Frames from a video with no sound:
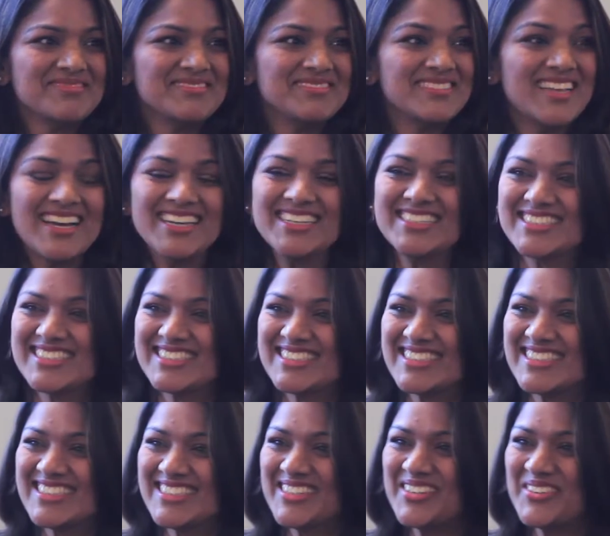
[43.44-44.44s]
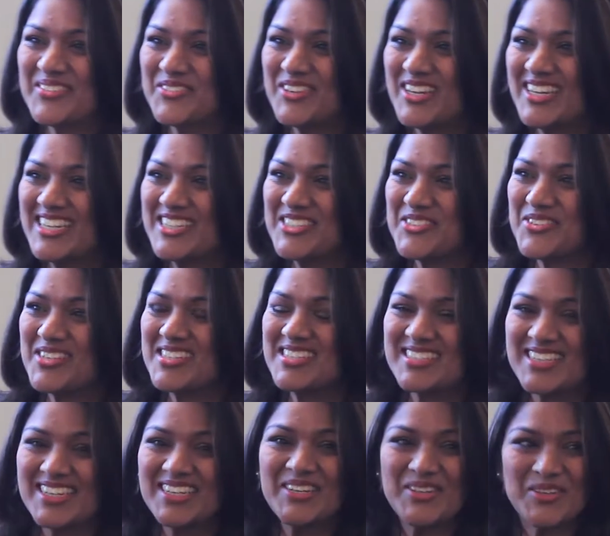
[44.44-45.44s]
Nice, really
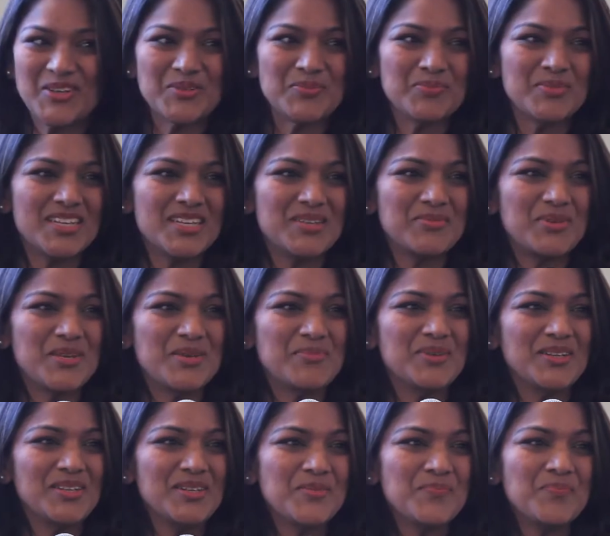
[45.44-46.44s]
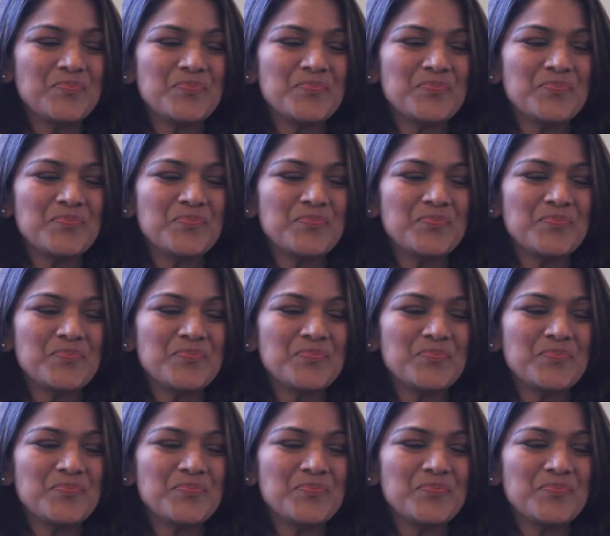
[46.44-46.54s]
interesting, many people.